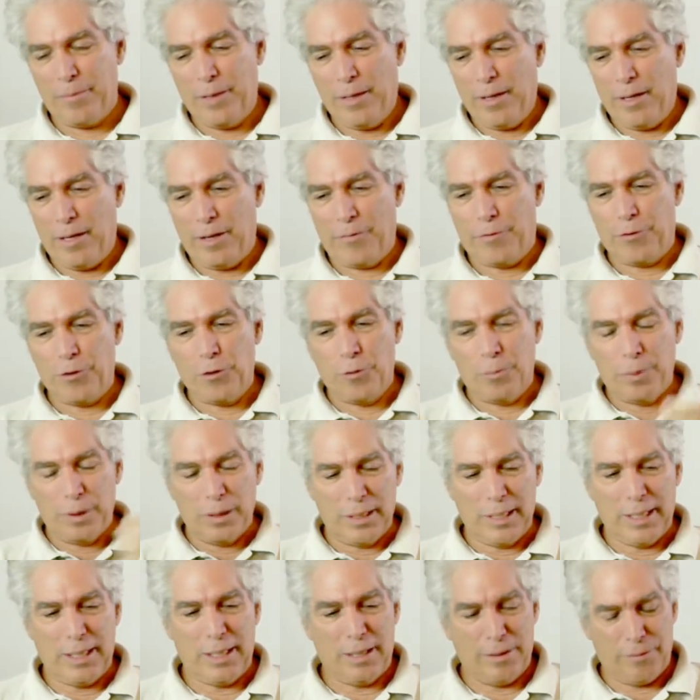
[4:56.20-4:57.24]
if you
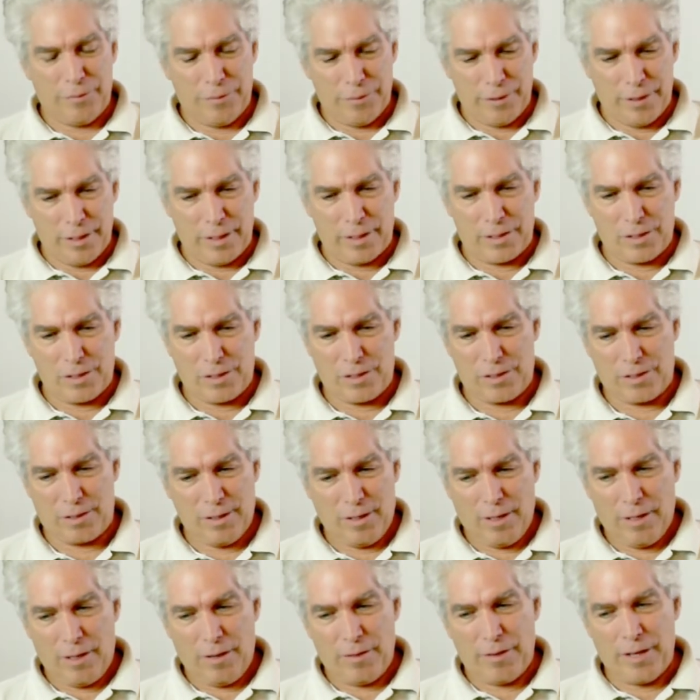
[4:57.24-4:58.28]
believe this,
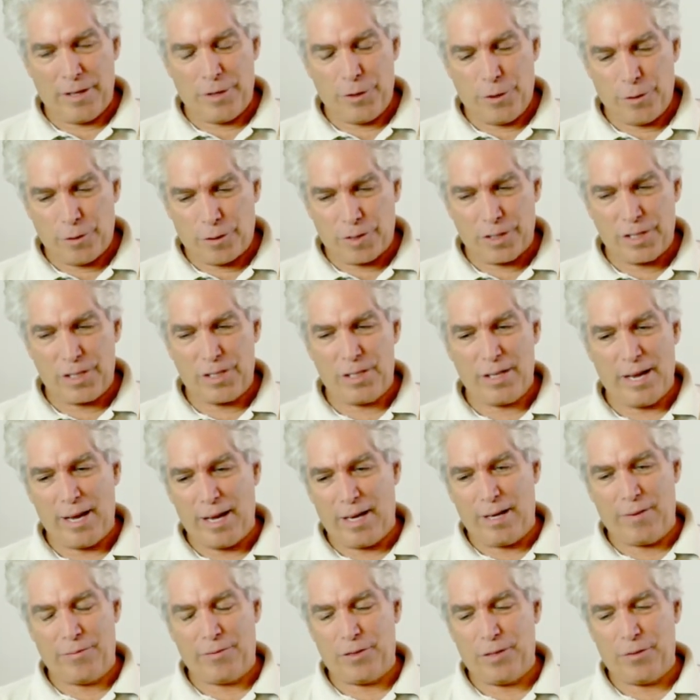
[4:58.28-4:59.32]
then you're
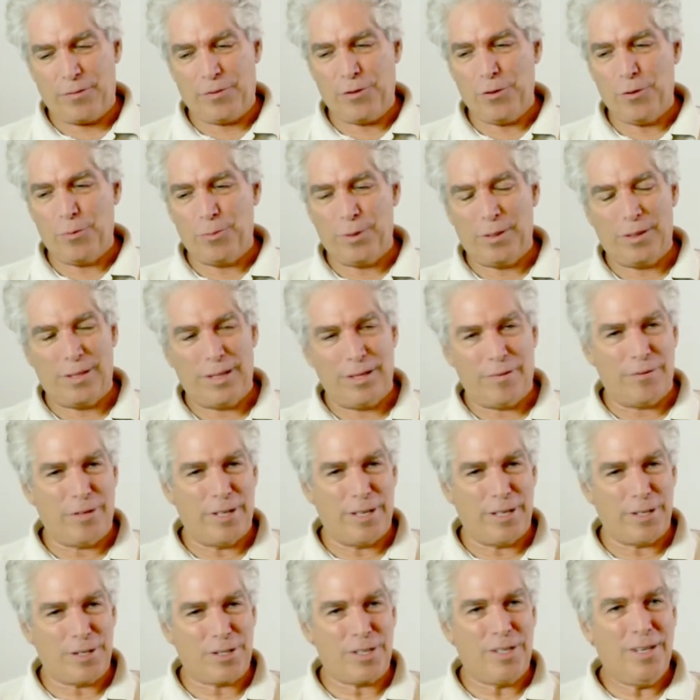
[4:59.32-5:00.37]
saved. If you believe
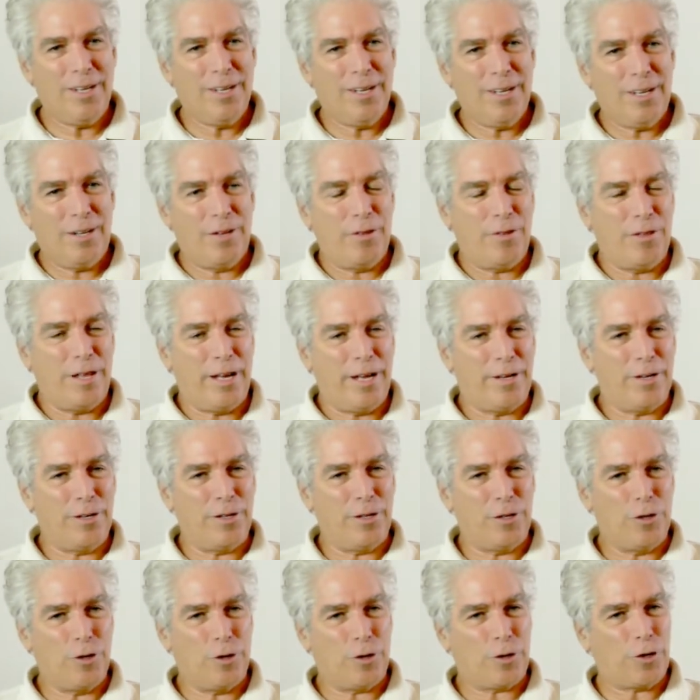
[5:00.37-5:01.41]
this,
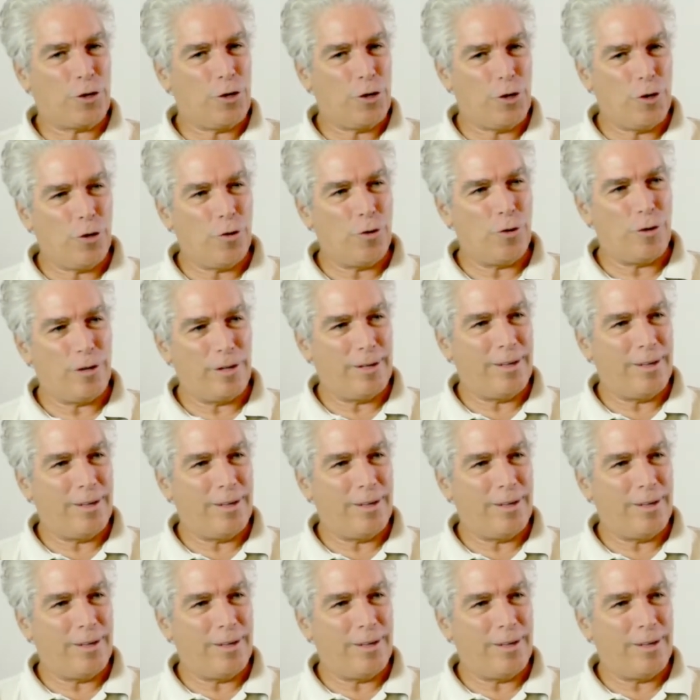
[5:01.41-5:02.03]
then you're cured.